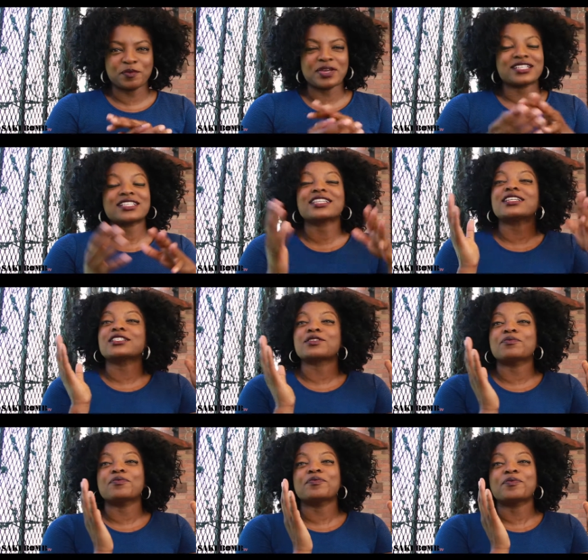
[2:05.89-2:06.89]
makes at
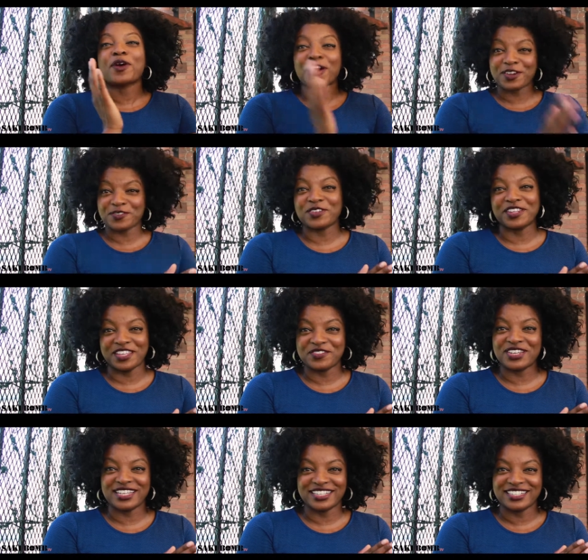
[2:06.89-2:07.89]
least part of their
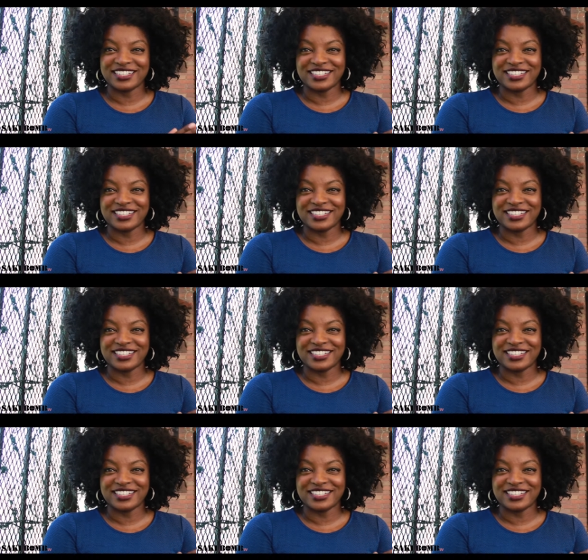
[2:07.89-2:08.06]
living,